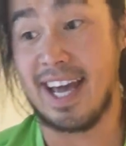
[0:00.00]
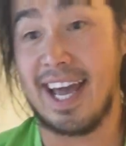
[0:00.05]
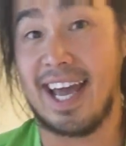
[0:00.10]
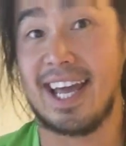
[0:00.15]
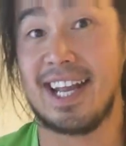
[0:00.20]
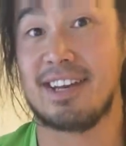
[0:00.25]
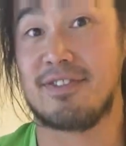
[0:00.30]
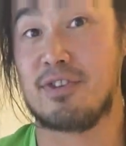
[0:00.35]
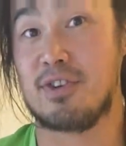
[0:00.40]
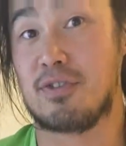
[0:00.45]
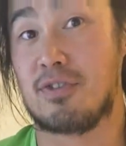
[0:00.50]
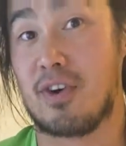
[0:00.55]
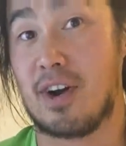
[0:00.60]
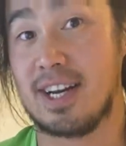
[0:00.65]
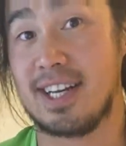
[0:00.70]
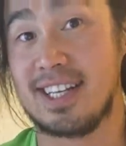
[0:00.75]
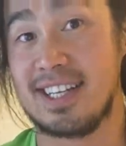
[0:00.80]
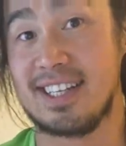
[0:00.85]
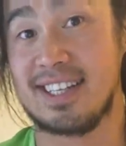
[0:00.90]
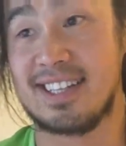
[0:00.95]
And if you're
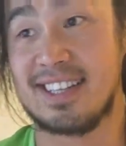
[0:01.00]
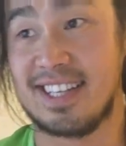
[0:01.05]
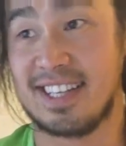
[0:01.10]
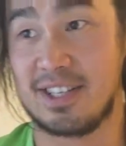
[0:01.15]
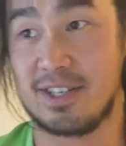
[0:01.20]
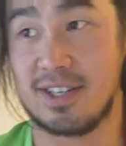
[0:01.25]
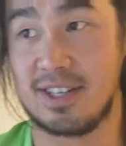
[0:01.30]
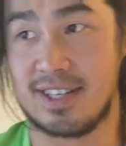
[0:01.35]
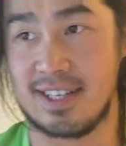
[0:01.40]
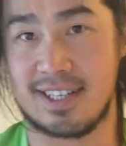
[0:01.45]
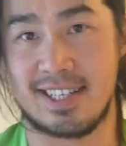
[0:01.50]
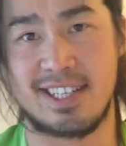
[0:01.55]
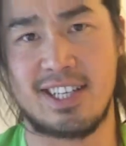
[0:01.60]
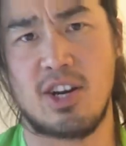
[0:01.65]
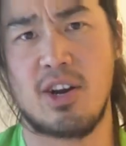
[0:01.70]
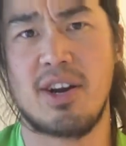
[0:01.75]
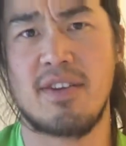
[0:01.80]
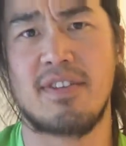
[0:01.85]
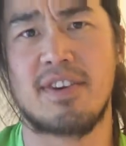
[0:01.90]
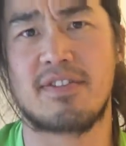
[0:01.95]
finding that you
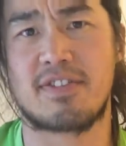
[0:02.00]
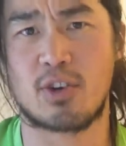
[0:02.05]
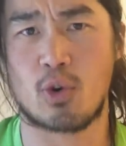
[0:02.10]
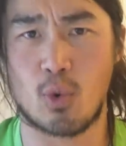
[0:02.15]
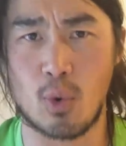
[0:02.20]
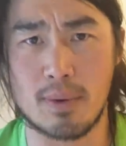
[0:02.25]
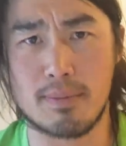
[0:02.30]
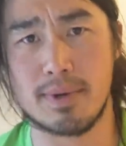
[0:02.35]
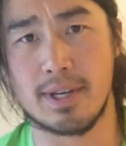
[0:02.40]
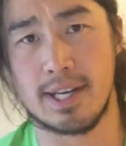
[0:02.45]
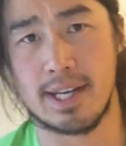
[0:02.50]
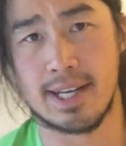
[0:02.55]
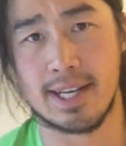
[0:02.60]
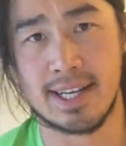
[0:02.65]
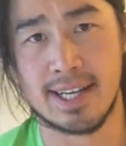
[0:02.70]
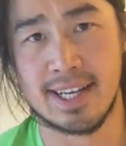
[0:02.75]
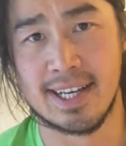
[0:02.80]
don't have enough equipment